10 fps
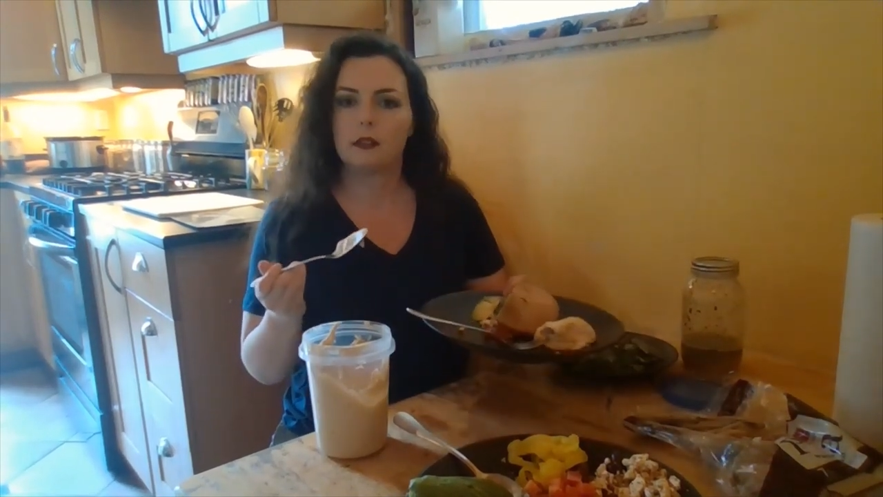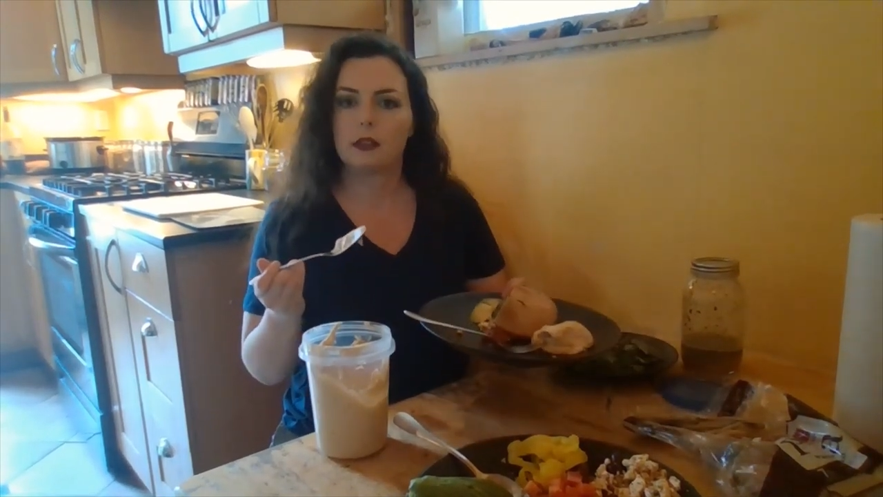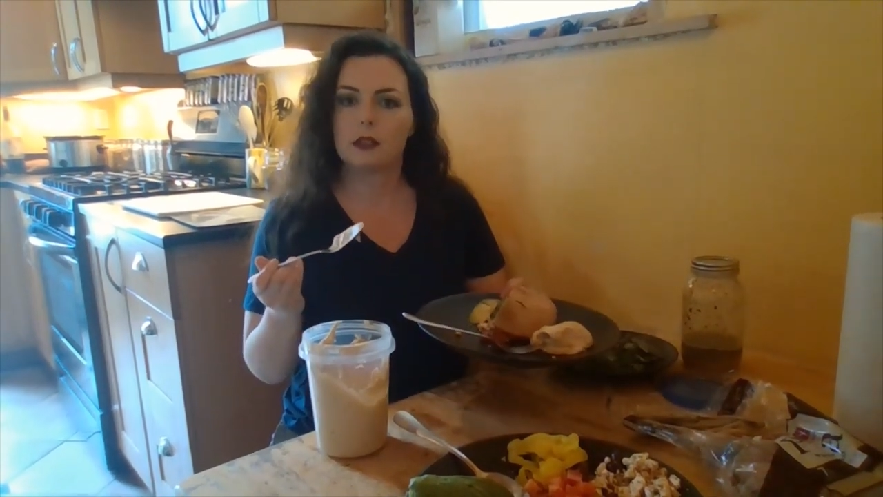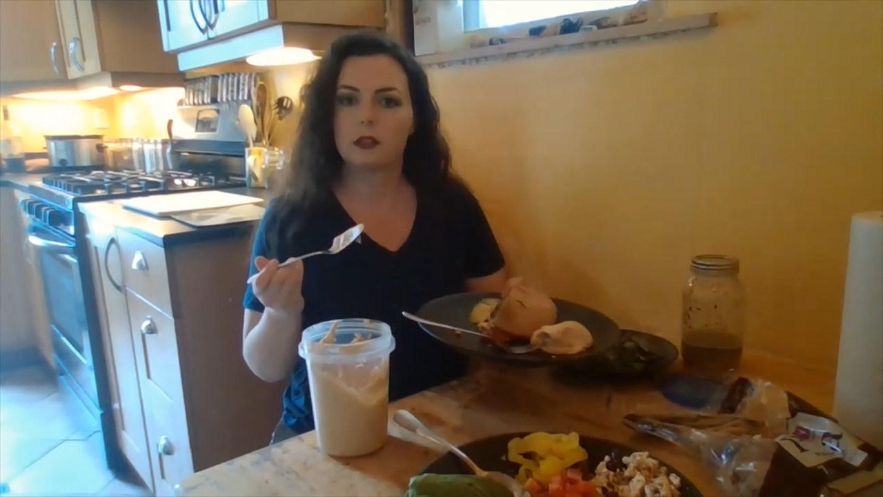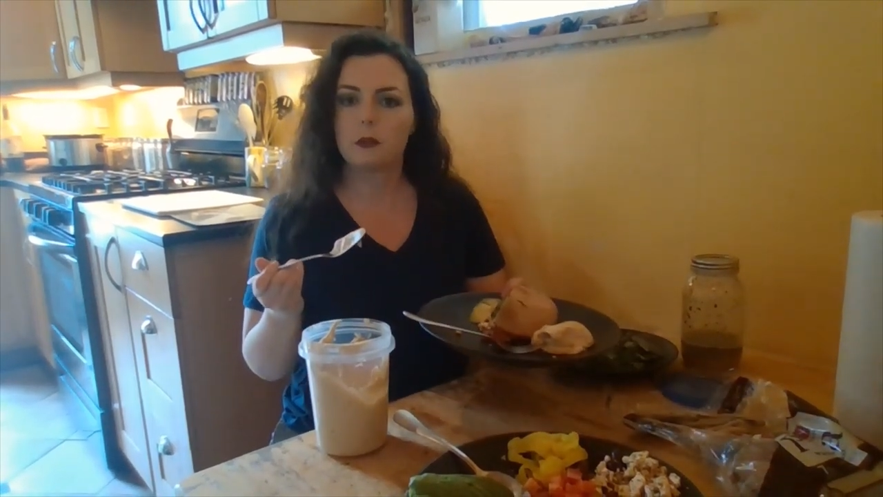
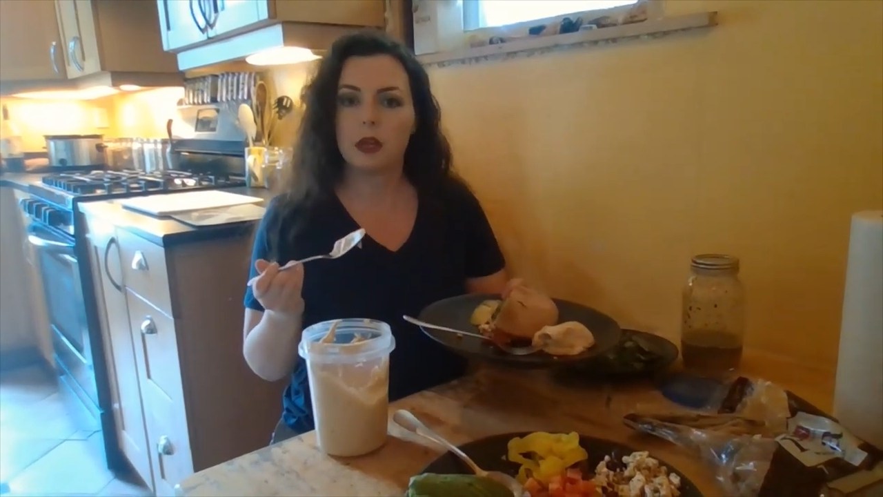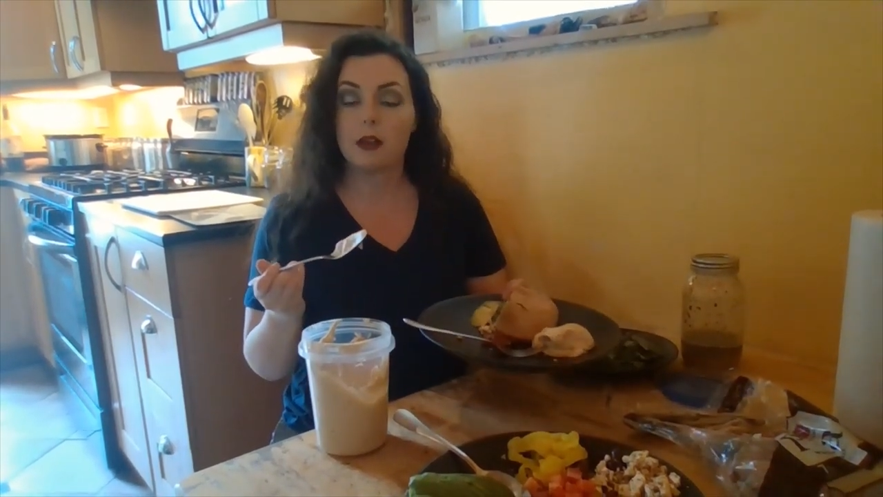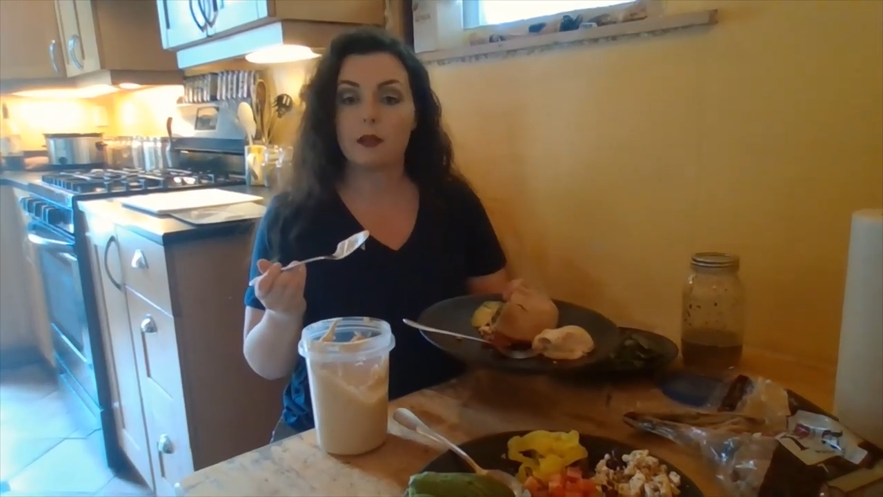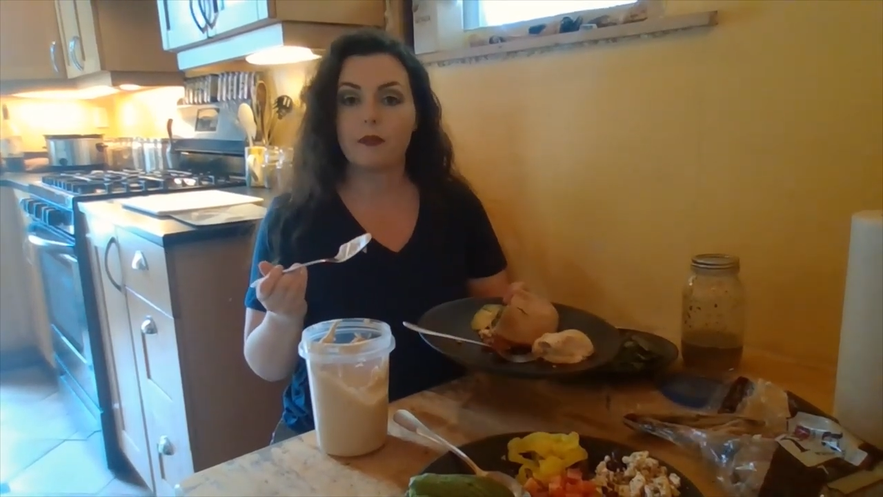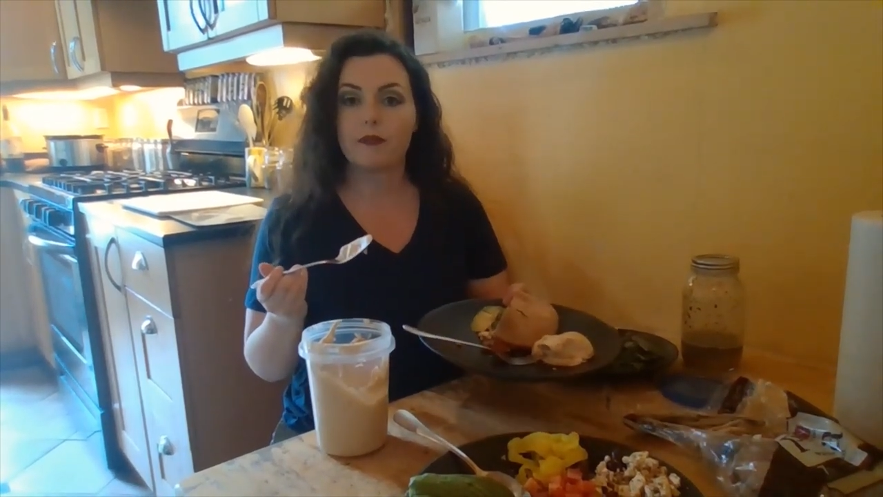there's a
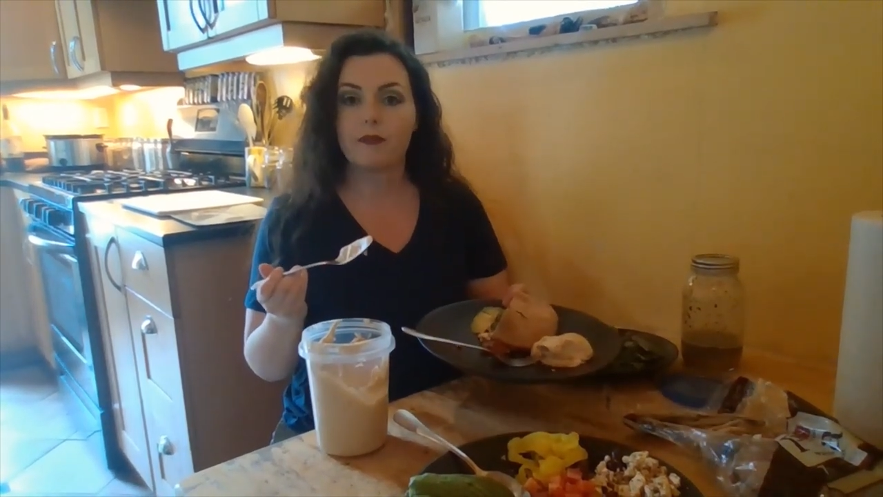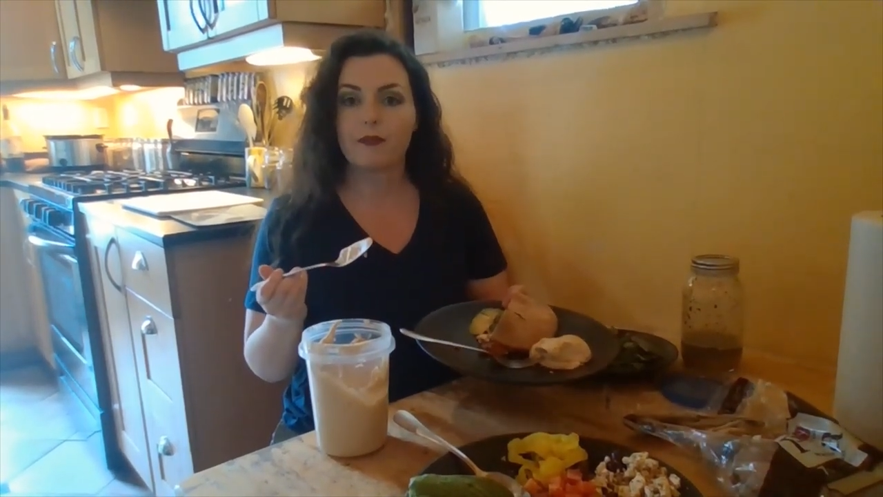meal.